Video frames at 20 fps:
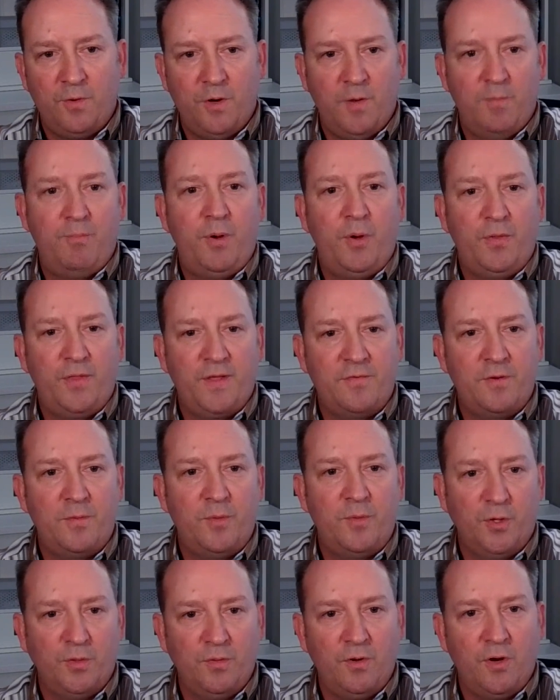both of them
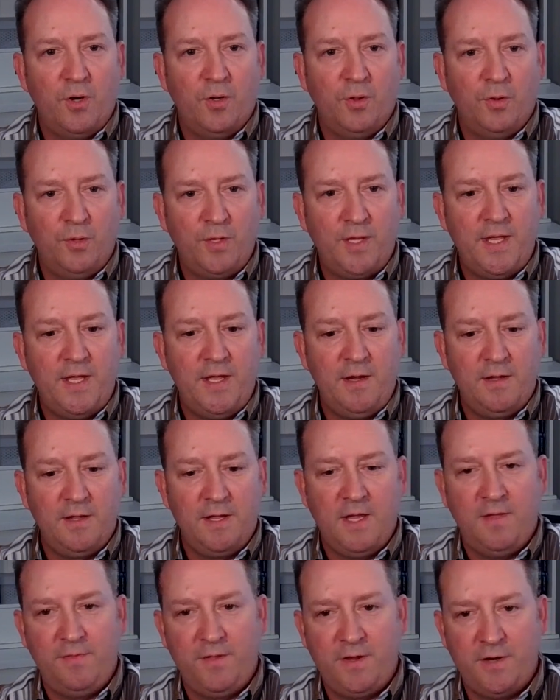are looking
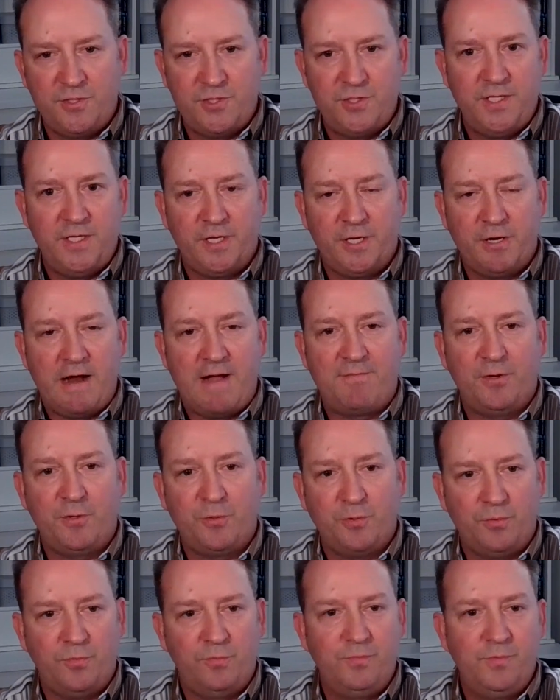in their
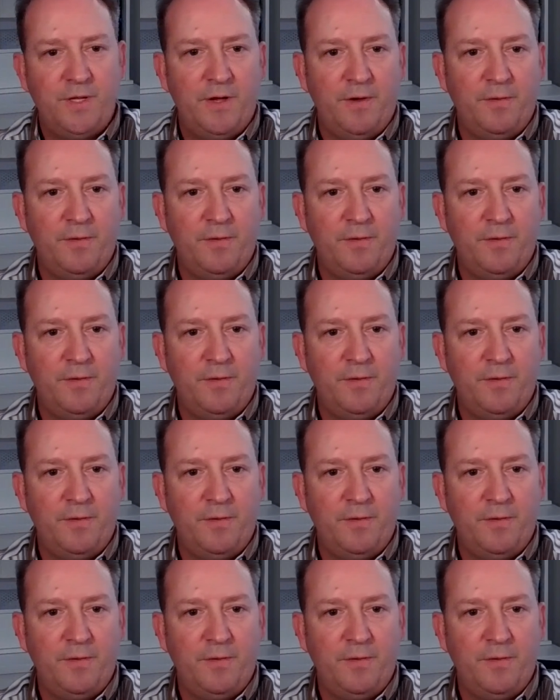geographical,